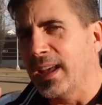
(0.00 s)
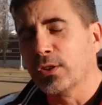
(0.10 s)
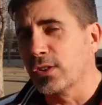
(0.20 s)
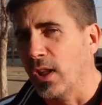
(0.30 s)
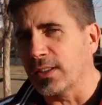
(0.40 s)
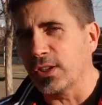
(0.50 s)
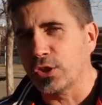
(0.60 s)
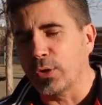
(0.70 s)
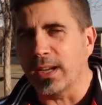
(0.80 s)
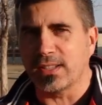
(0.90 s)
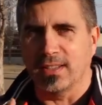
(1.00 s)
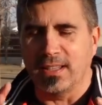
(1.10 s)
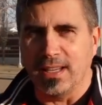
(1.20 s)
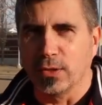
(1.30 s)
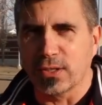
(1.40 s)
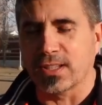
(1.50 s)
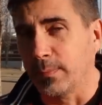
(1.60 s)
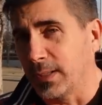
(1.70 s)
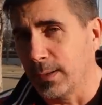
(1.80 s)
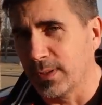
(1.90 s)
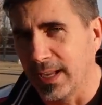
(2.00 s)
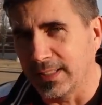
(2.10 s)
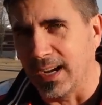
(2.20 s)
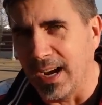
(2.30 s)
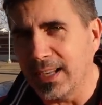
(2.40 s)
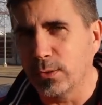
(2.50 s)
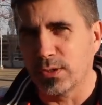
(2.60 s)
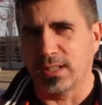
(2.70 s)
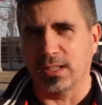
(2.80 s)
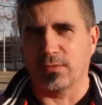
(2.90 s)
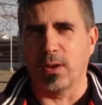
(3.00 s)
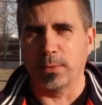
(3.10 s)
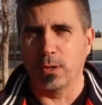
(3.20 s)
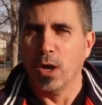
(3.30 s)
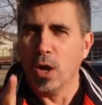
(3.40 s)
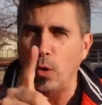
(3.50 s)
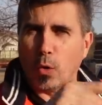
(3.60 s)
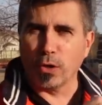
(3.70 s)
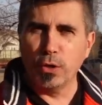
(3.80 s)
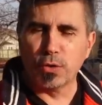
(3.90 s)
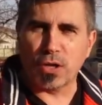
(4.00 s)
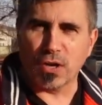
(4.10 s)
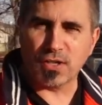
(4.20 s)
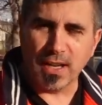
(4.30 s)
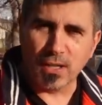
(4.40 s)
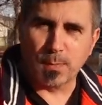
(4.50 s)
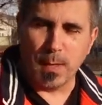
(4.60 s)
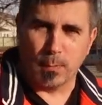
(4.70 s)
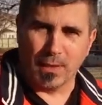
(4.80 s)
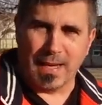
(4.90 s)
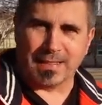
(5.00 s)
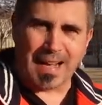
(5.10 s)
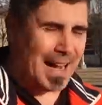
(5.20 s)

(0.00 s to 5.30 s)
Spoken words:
And there's lots of tricks, and the dealers sometimes like to hide those things from you, or used car salespeople like to